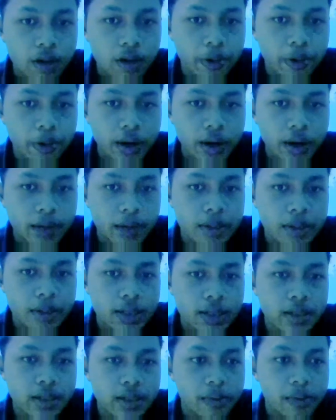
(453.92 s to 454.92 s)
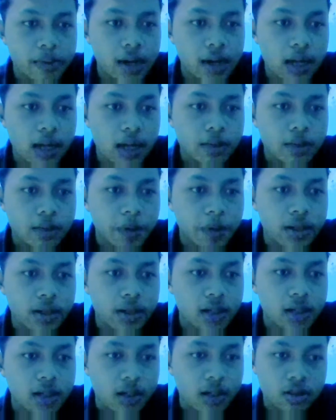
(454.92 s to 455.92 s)
where the destabilized
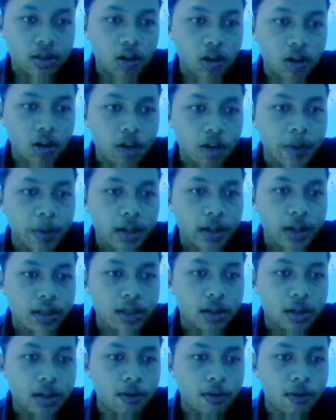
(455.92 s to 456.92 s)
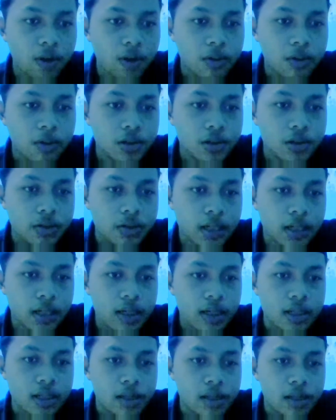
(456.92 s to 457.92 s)
particles or particles formed
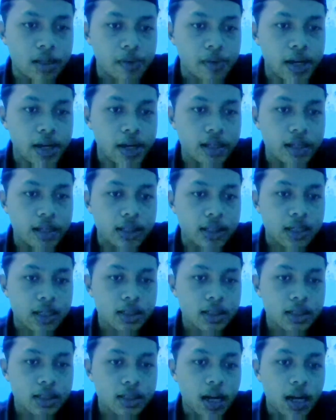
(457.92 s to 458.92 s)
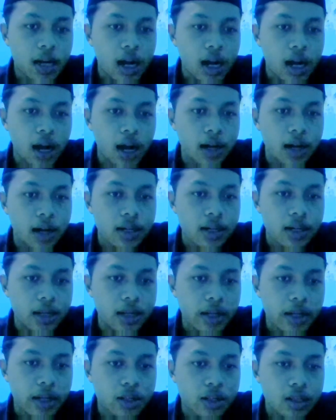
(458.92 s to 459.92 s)
during destabilizations are
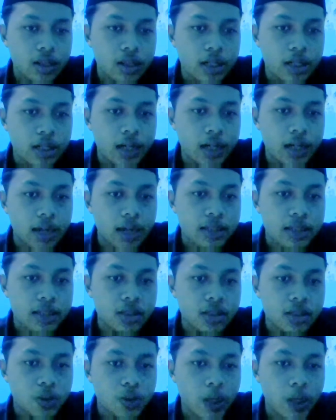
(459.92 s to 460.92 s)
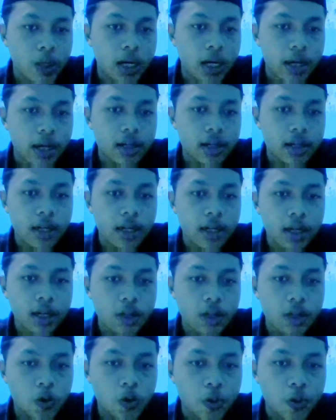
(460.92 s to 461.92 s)
induced to collect
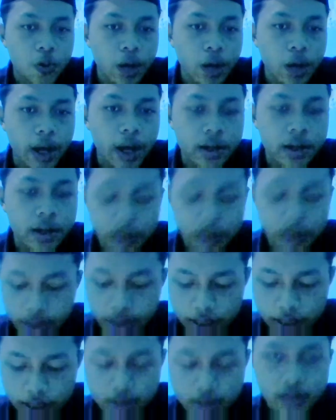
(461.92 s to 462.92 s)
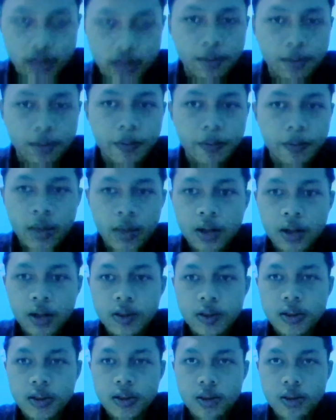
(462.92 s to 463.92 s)
into aggregates.
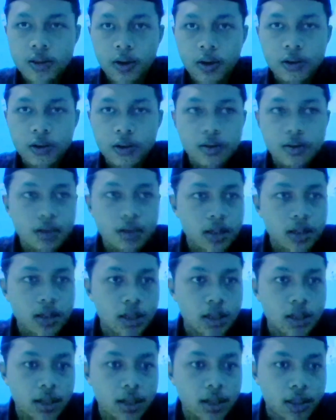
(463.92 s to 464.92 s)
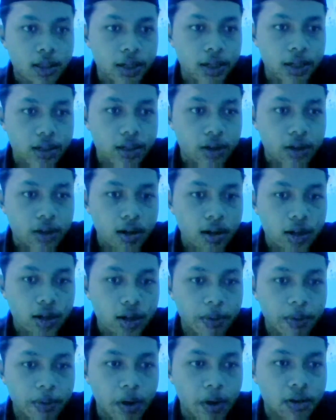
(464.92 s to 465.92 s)
So that's all
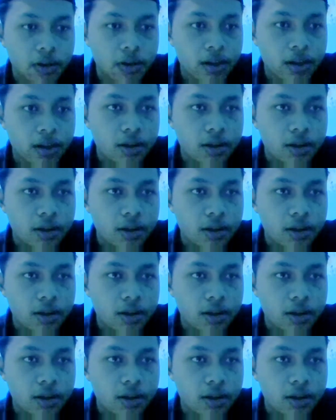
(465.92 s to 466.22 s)
about